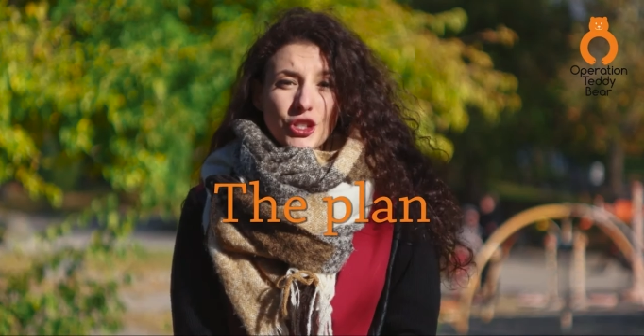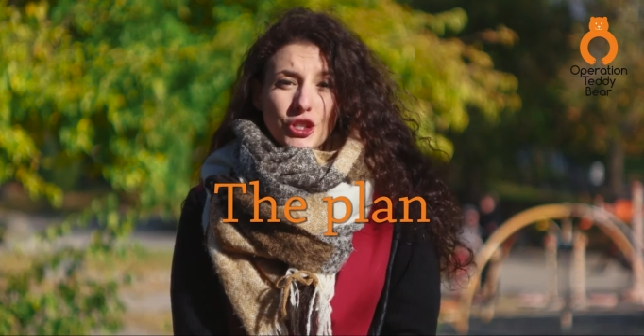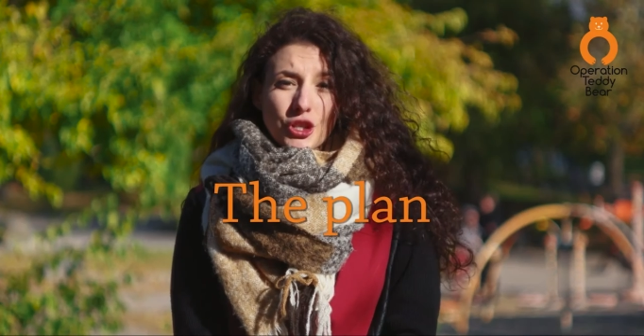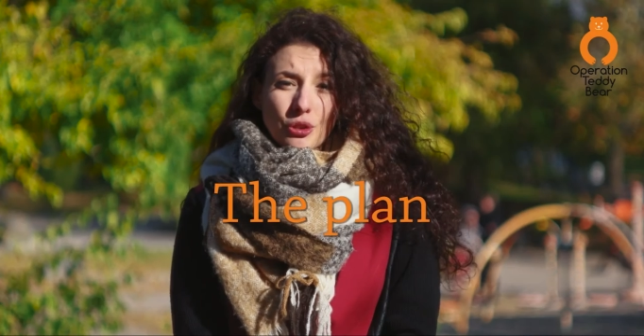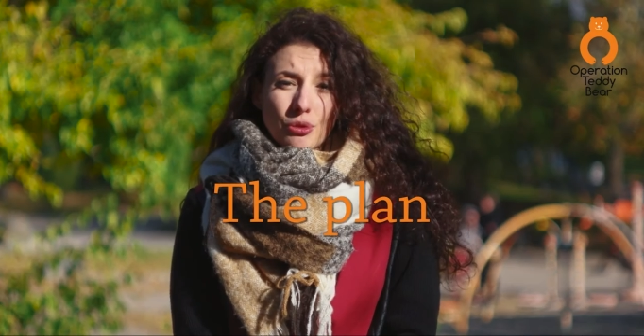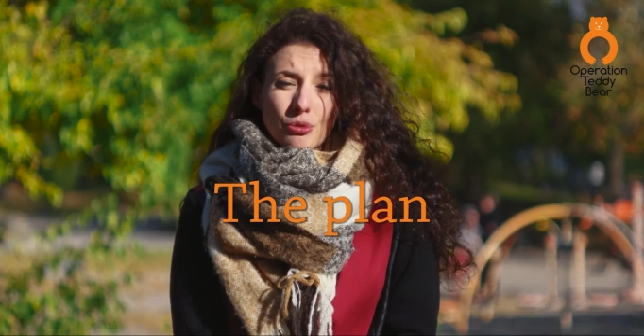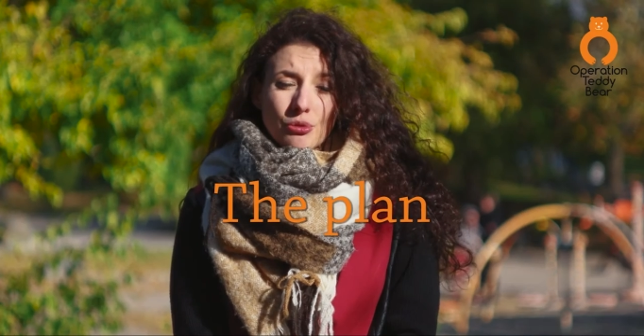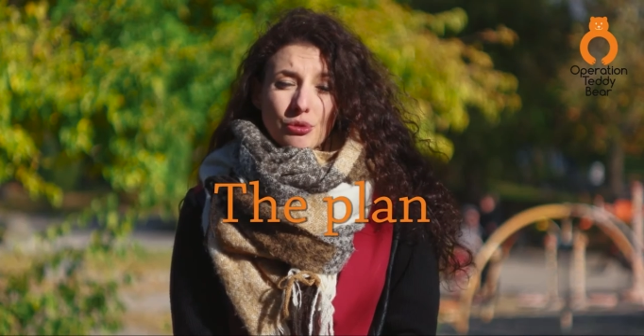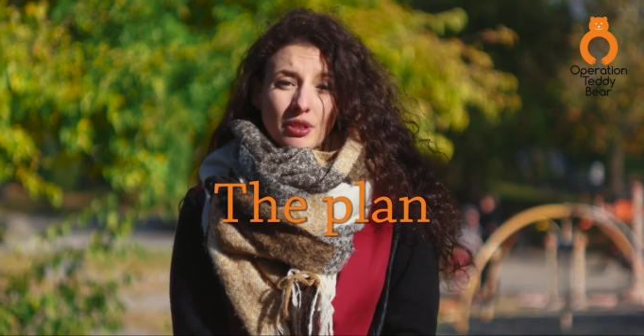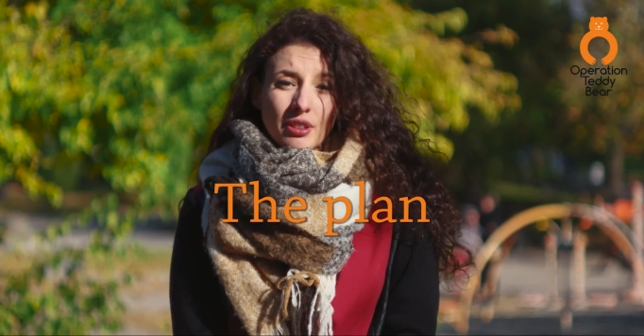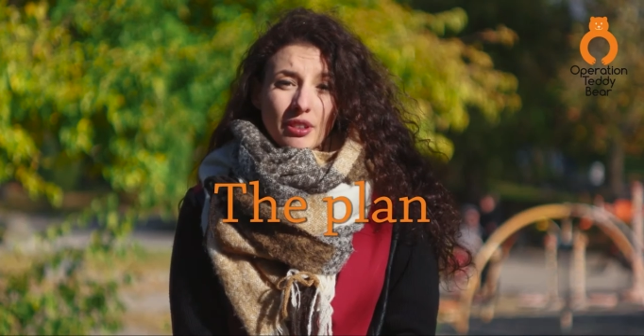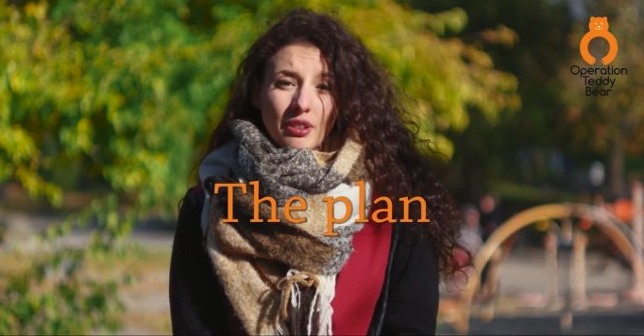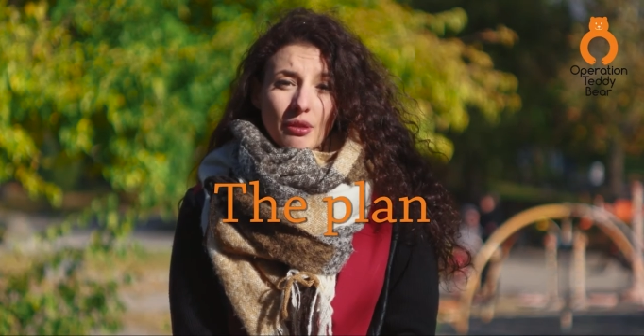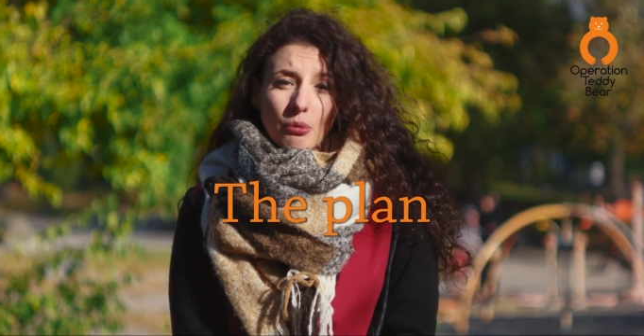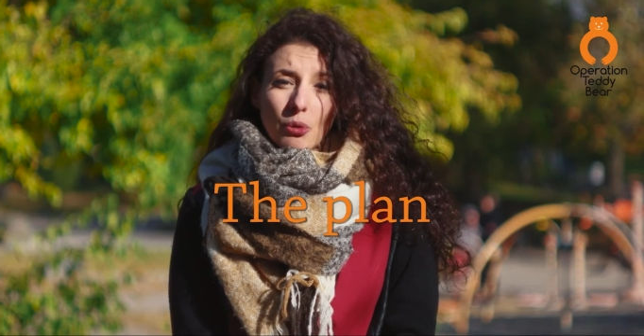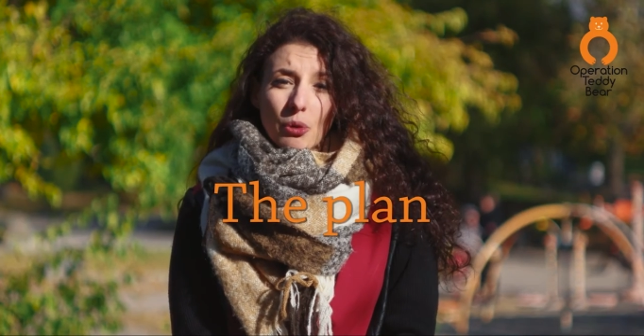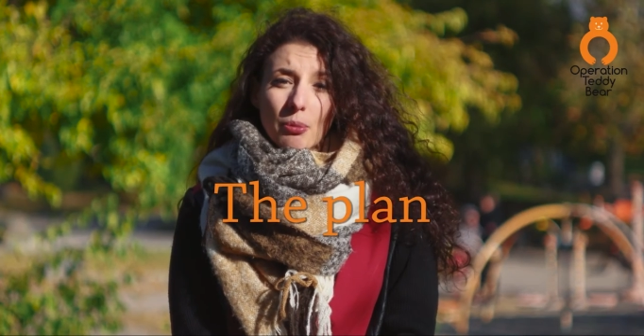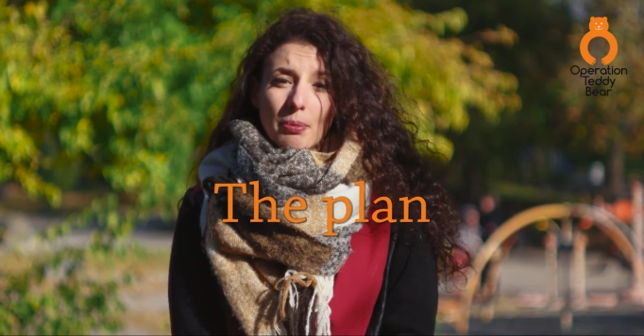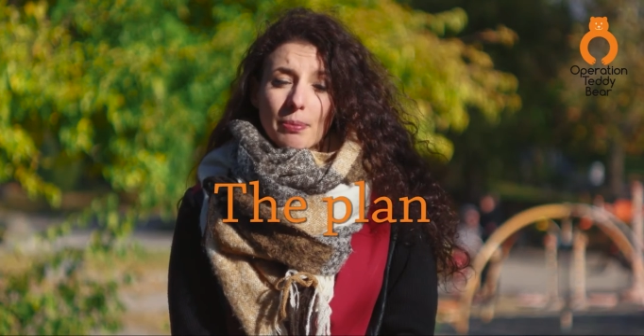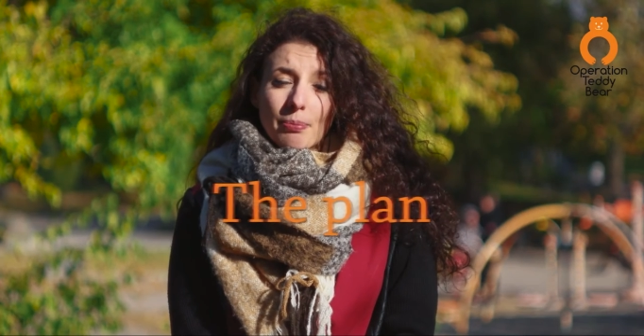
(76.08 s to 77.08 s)
children
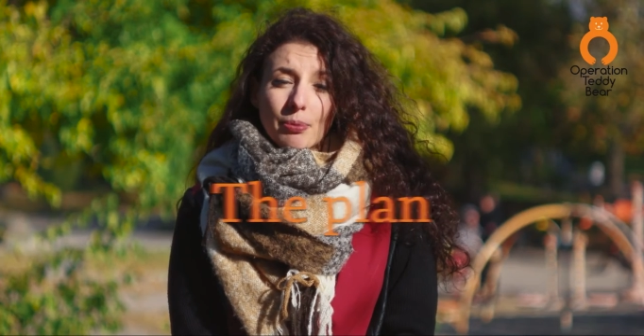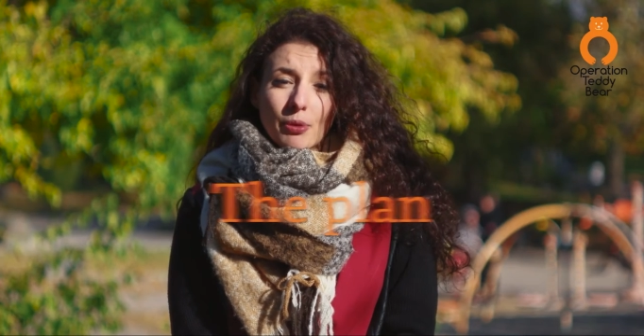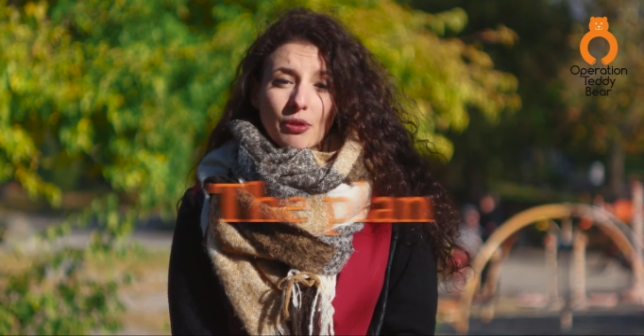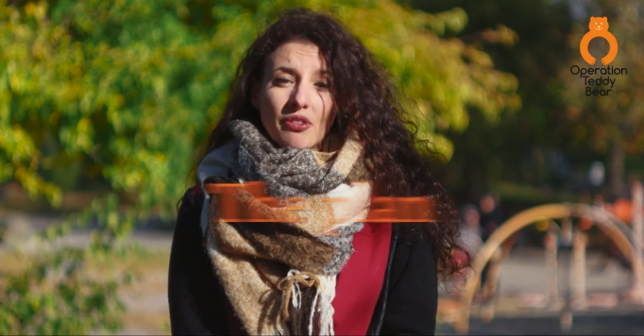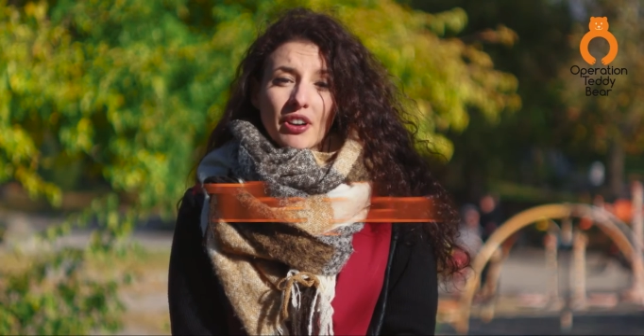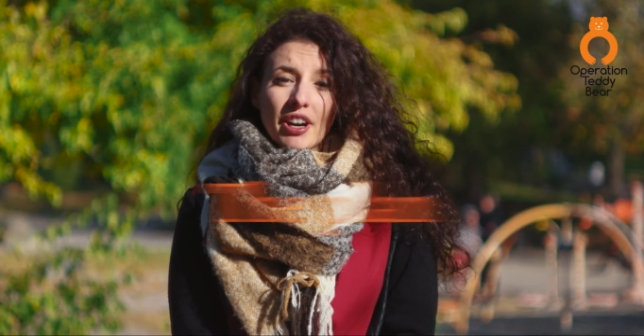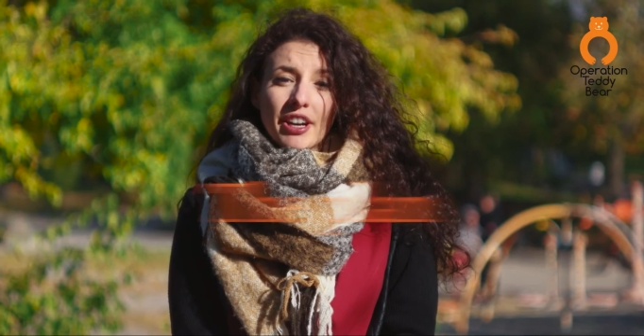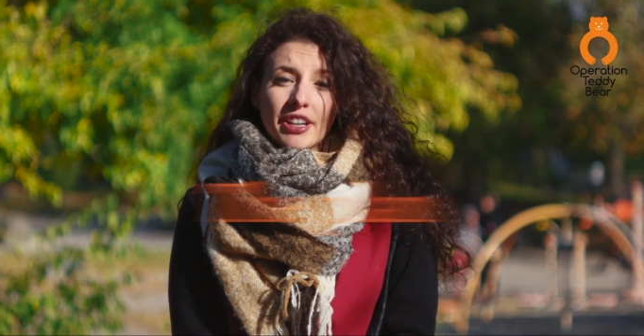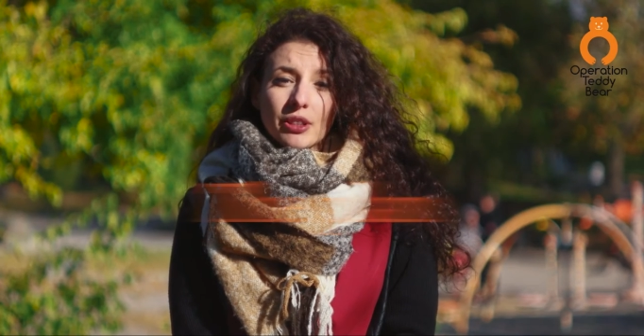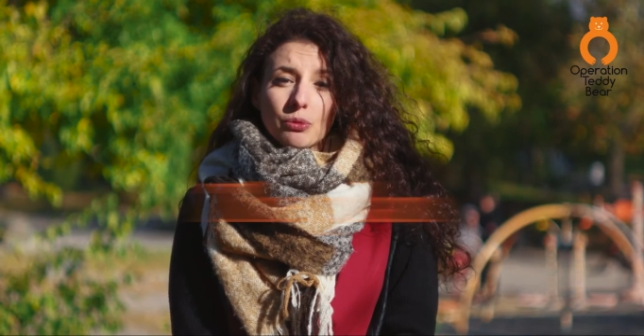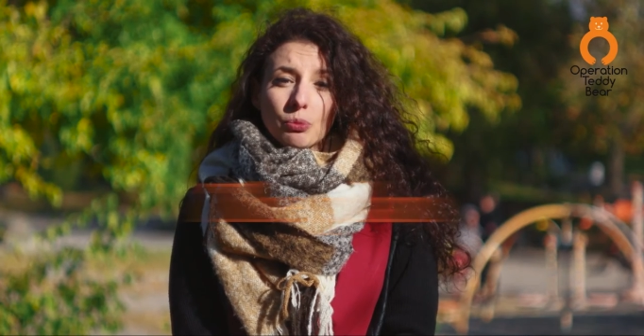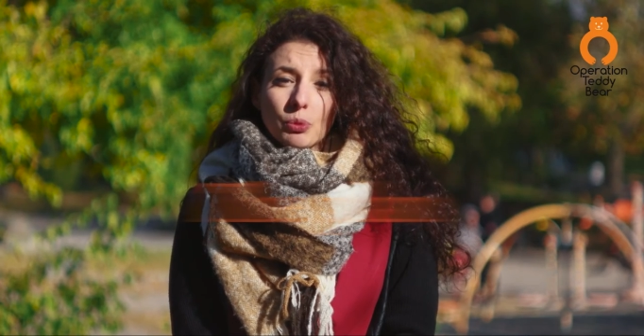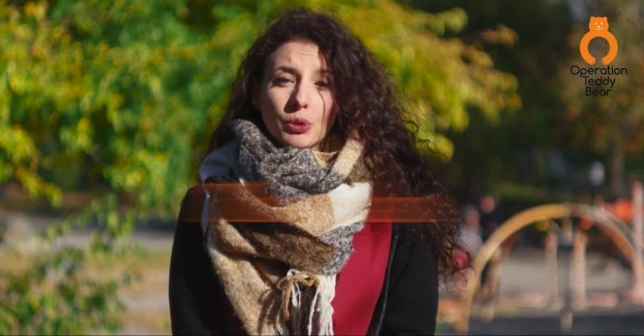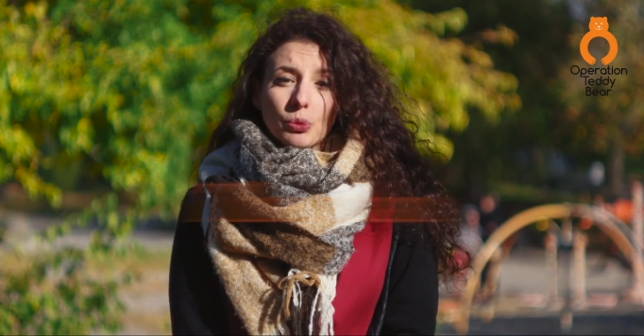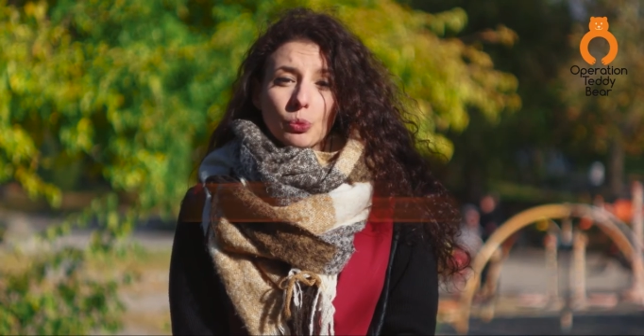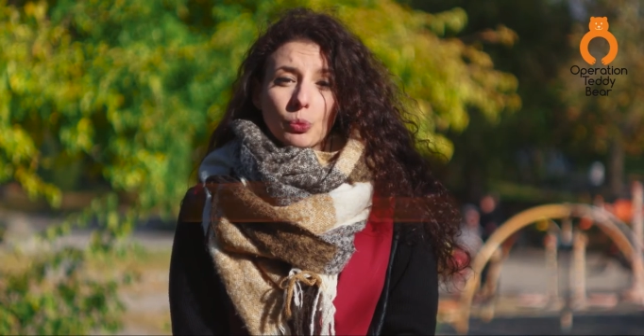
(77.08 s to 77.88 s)
will be provided with